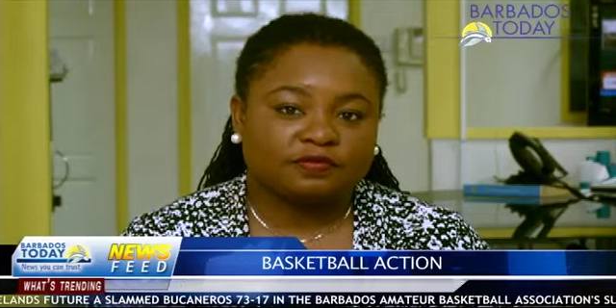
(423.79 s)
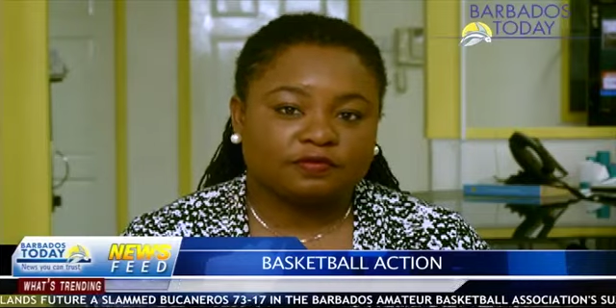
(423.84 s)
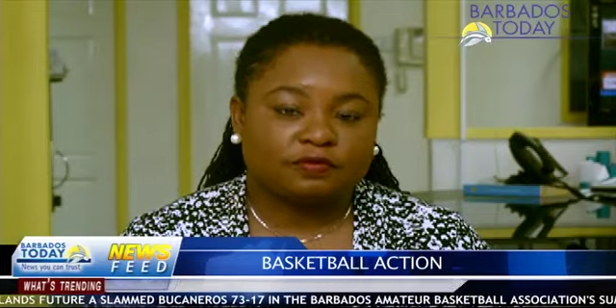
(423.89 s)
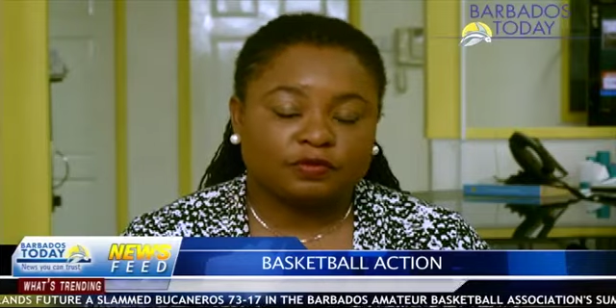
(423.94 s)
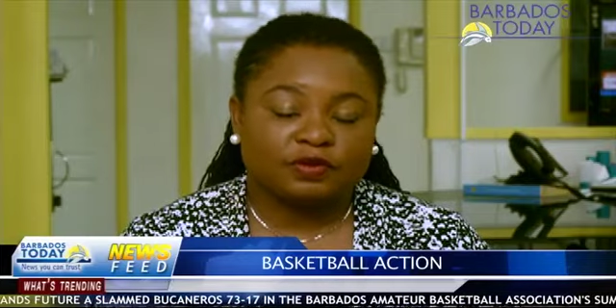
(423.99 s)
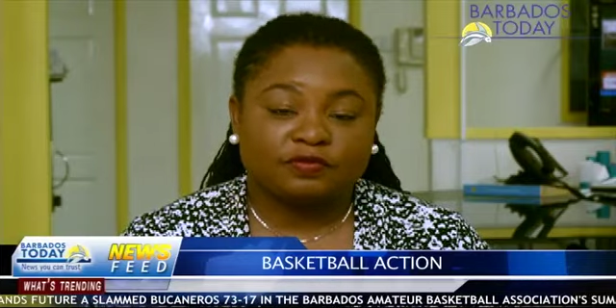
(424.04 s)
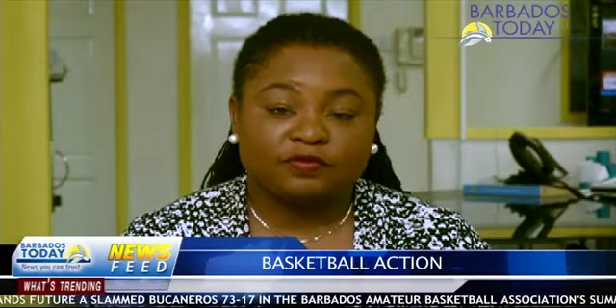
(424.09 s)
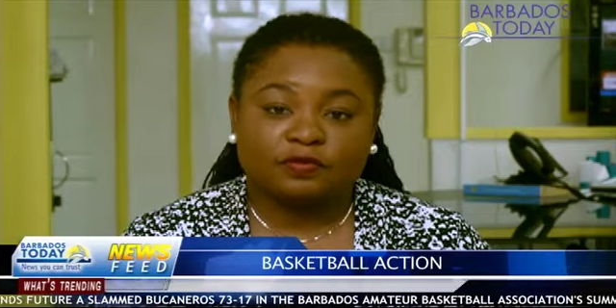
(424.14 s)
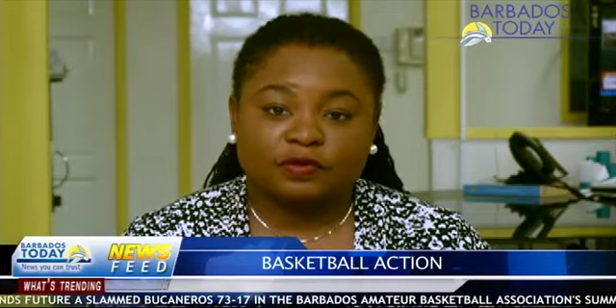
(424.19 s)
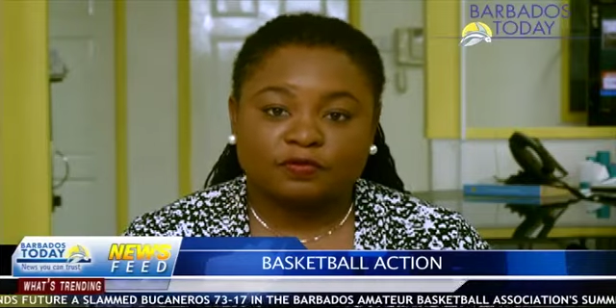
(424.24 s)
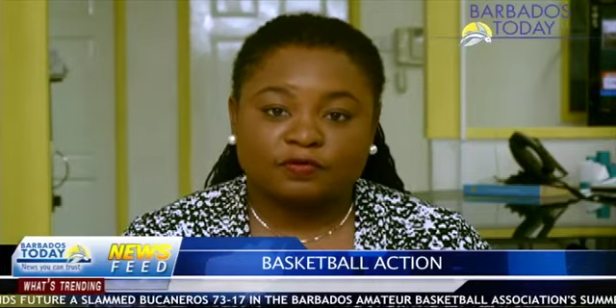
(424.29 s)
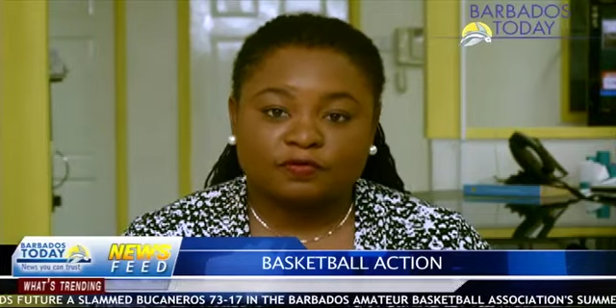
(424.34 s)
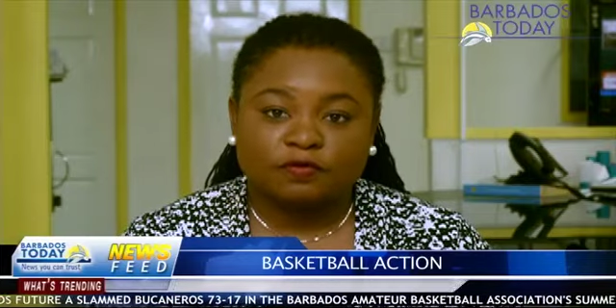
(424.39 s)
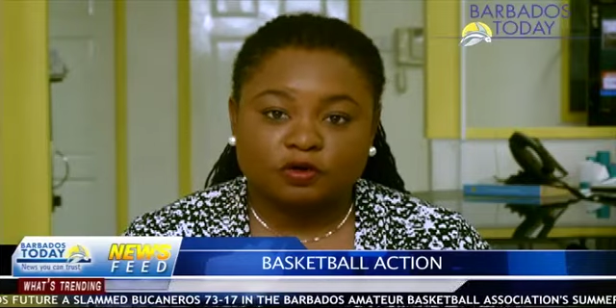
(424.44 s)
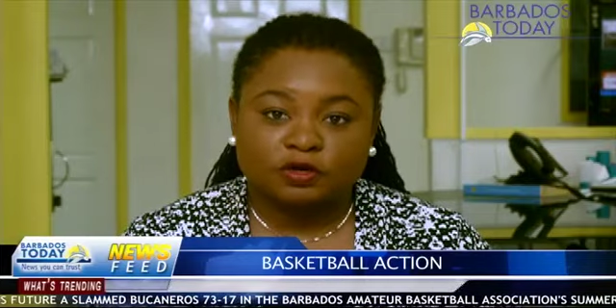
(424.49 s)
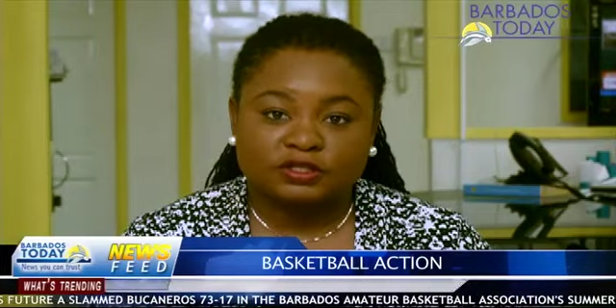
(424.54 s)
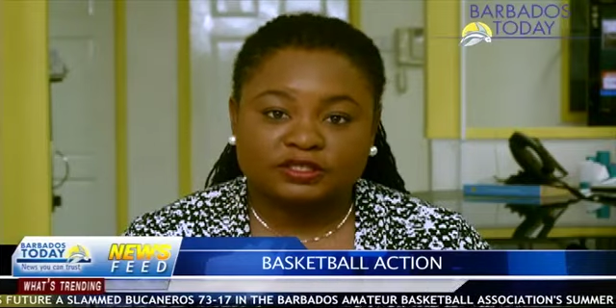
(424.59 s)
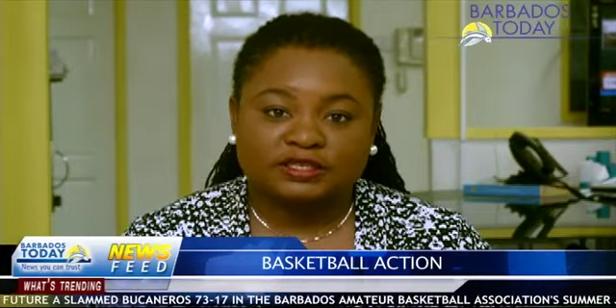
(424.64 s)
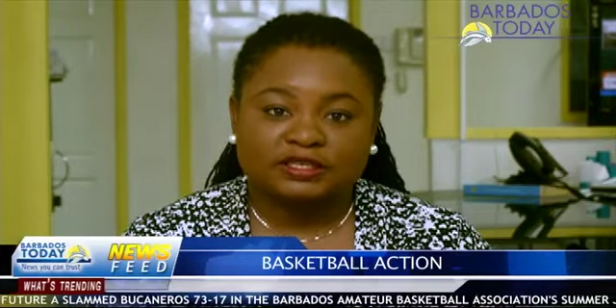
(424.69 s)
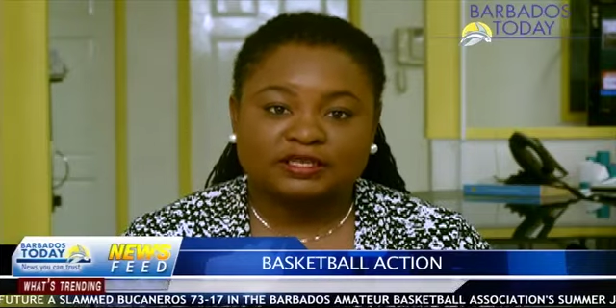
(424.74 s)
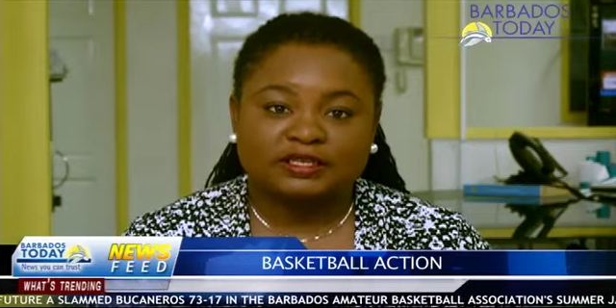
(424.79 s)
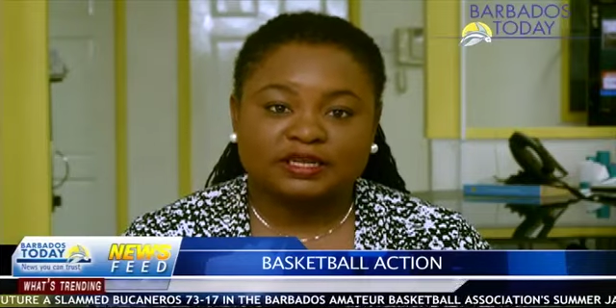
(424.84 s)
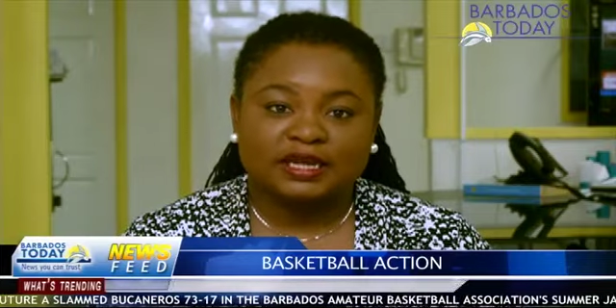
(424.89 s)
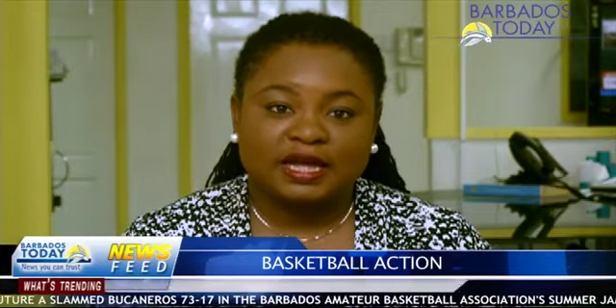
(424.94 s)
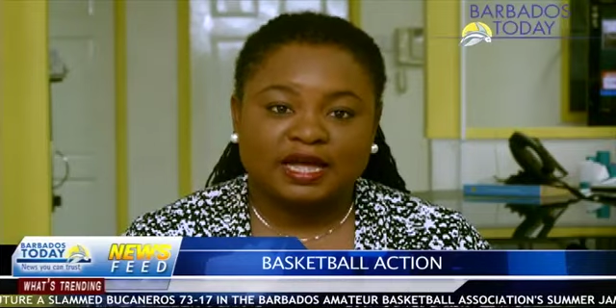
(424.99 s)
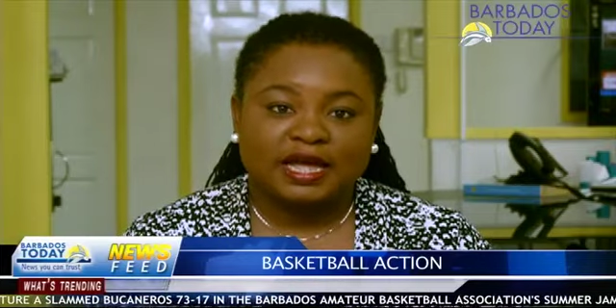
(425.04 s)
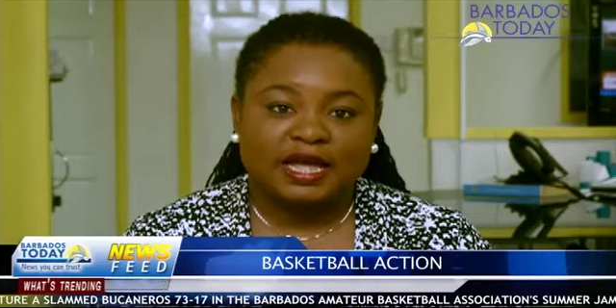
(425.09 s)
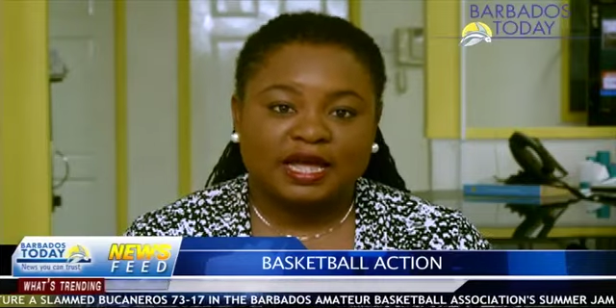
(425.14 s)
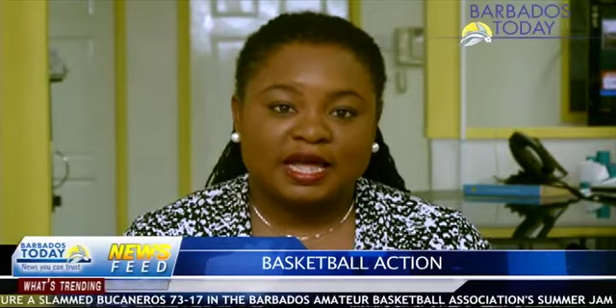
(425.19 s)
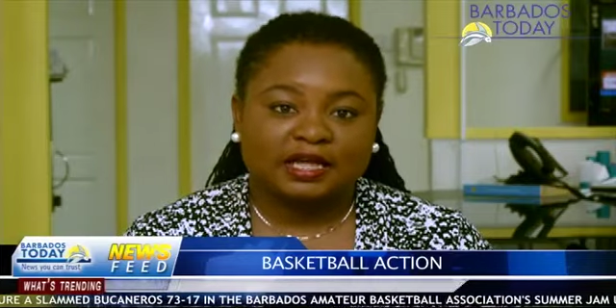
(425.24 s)
with 14
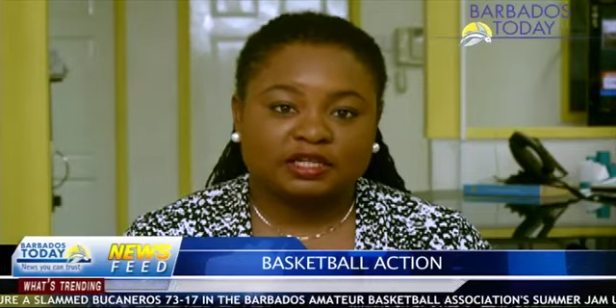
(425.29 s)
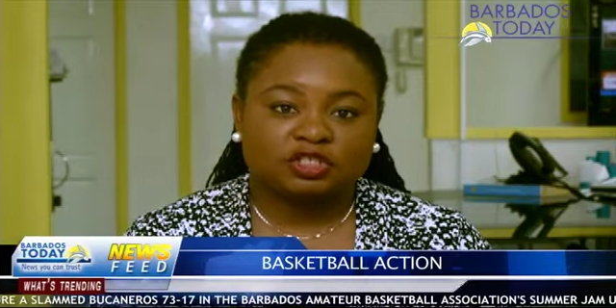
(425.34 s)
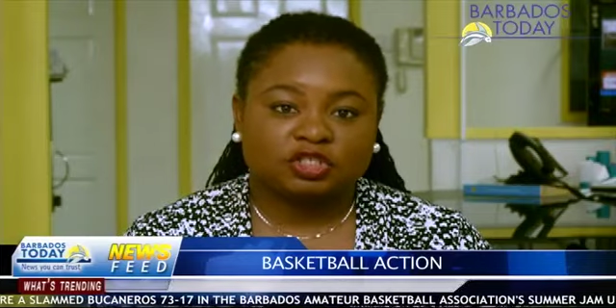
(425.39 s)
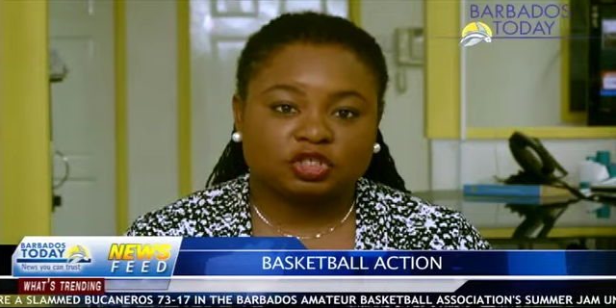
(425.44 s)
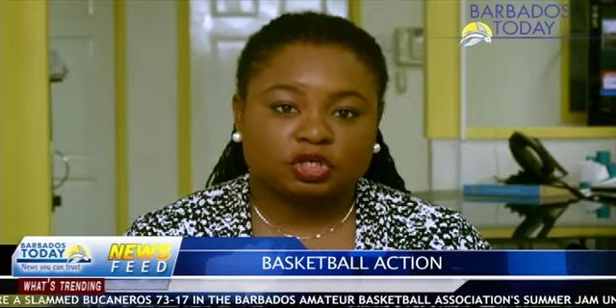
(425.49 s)
and